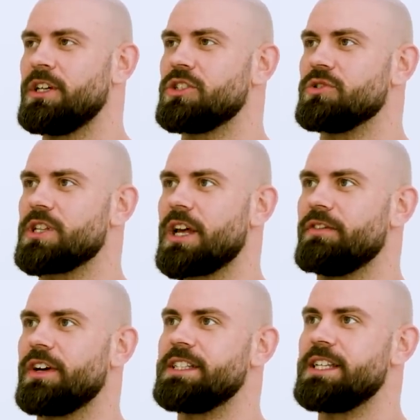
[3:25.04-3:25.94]
So it's like if
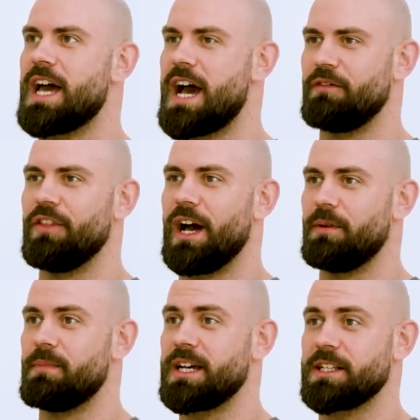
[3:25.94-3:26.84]
I didn't have that
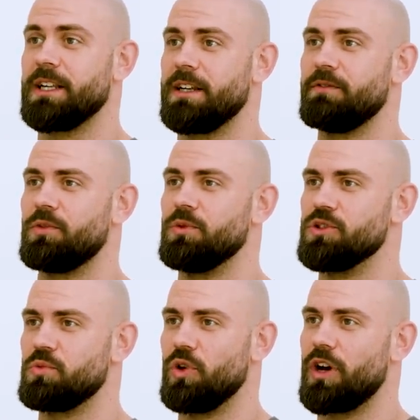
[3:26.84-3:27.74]
masculine
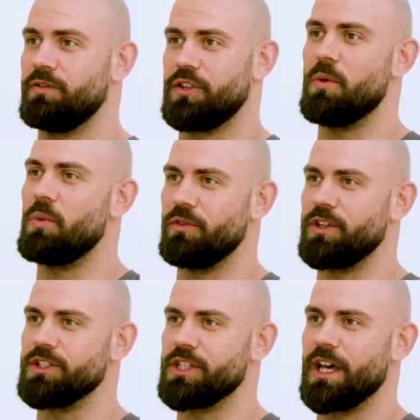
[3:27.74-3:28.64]
influence, would I have done what I've
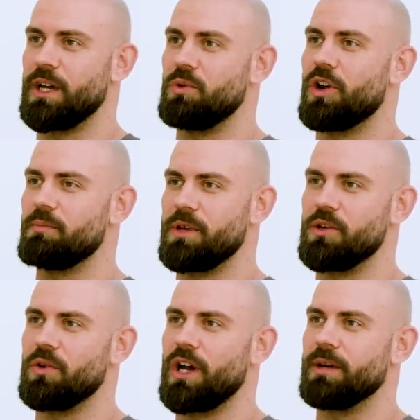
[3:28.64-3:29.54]
done today? Would I be
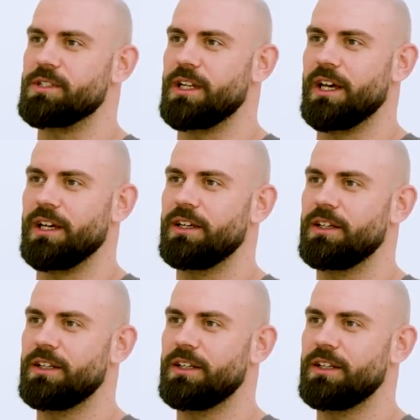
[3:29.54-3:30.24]
who I am today?